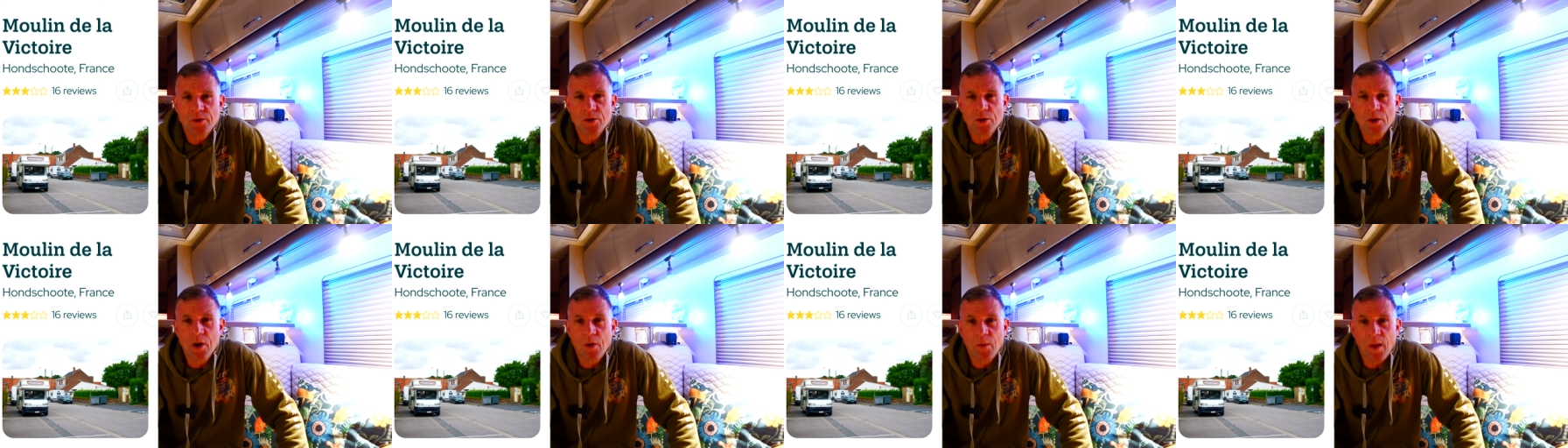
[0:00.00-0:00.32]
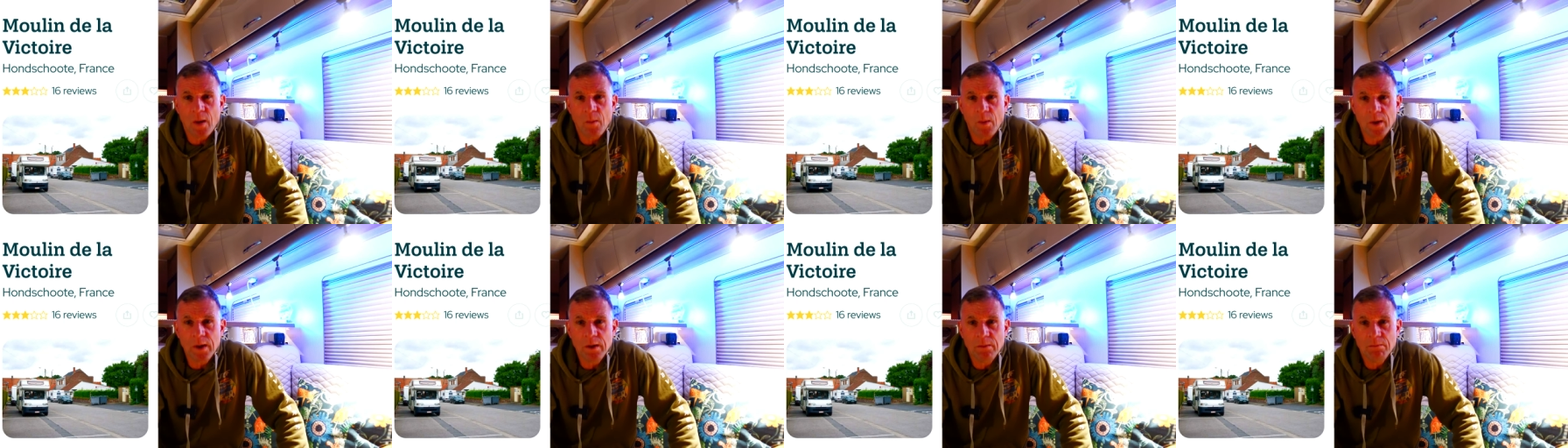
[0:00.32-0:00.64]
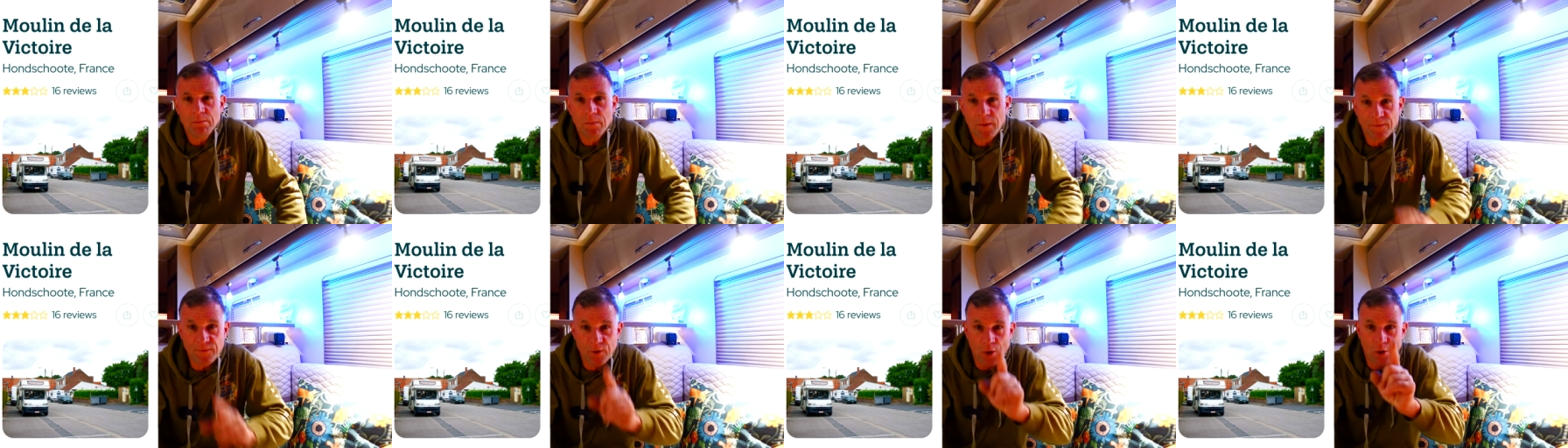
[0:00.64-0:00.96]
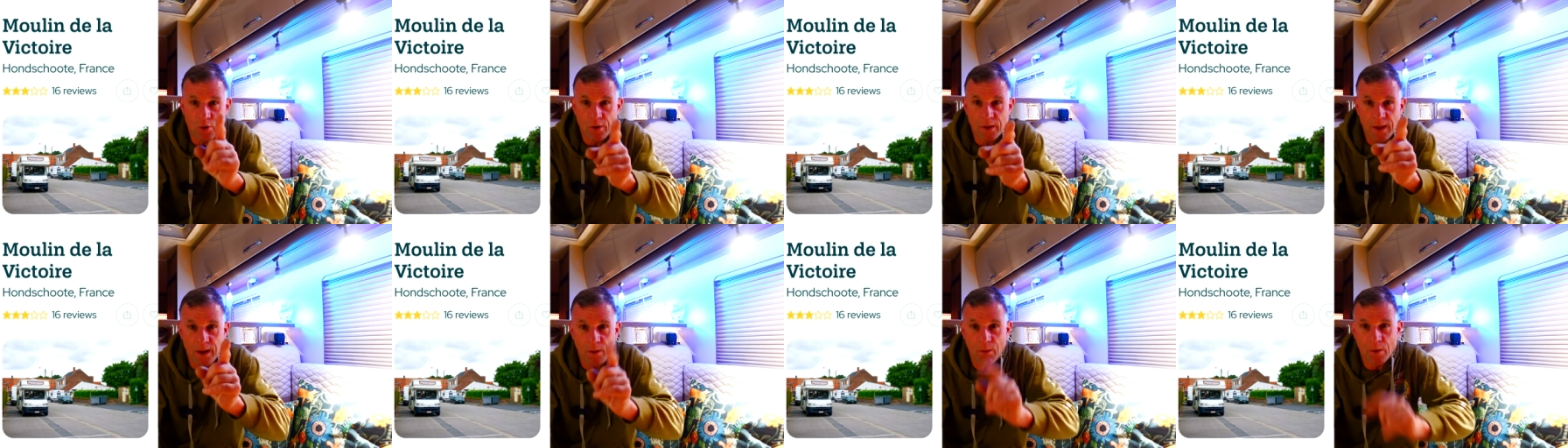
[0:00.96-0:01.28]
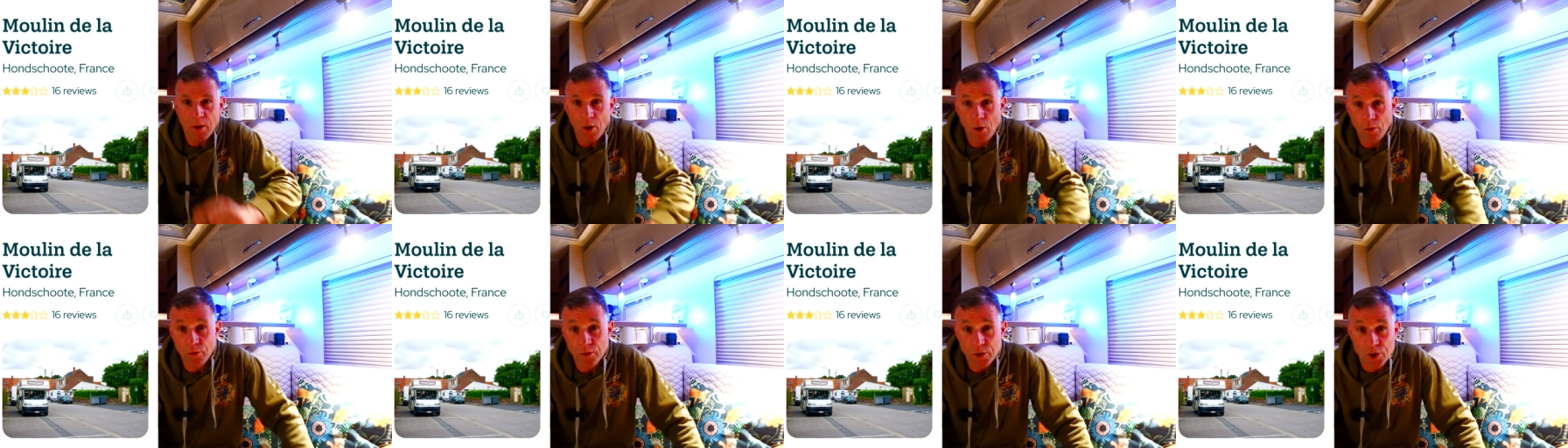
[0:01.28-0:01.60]
Do you know that one? Have you heard of that
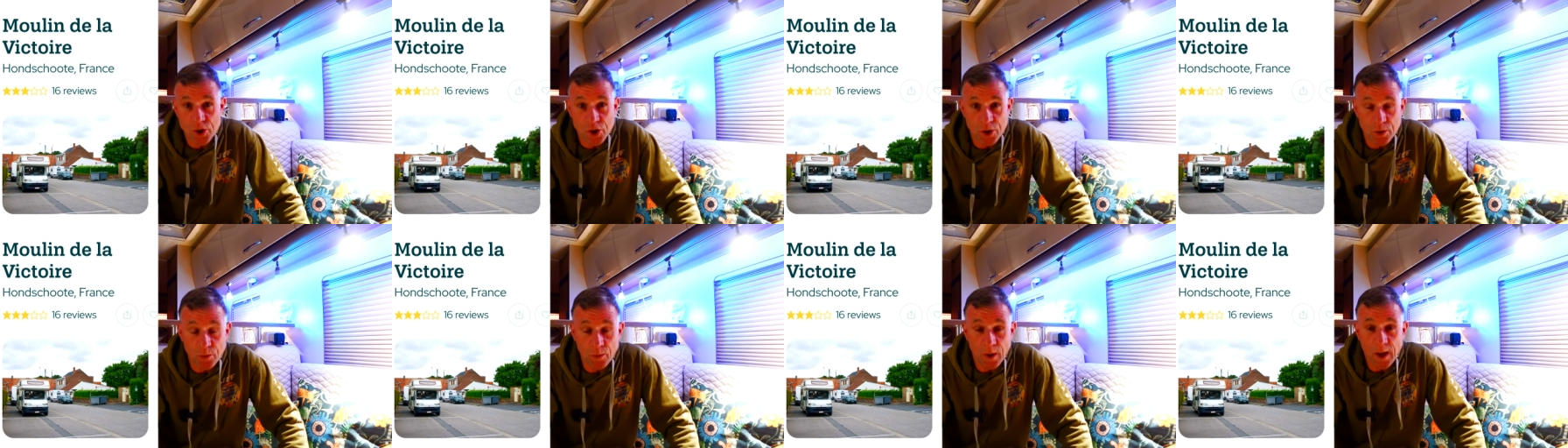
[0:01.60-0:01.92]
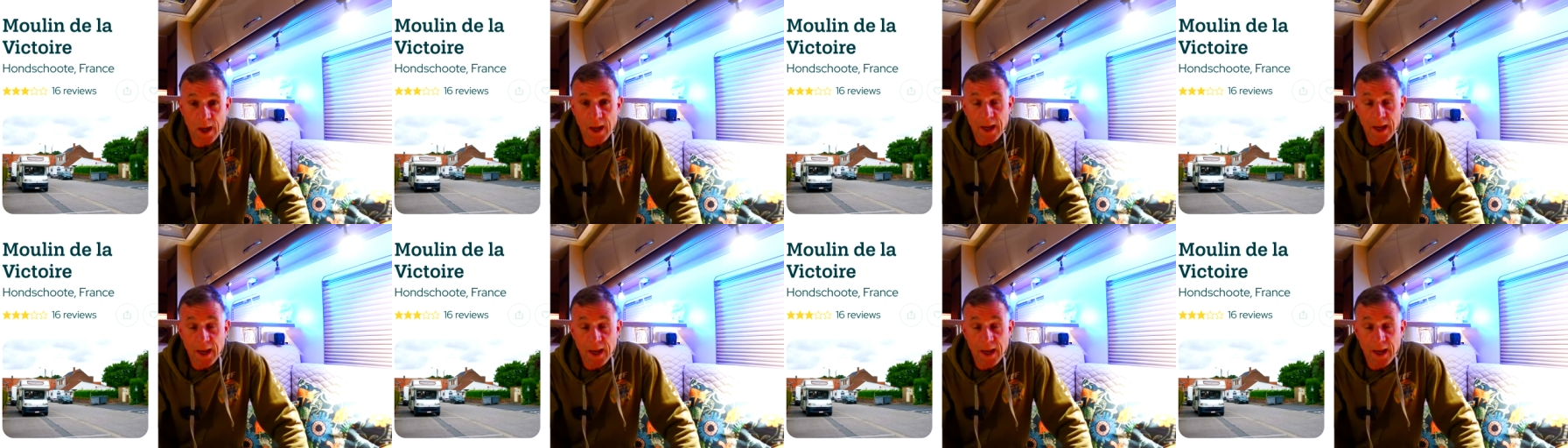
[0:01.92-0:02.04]
one? Hondschoote.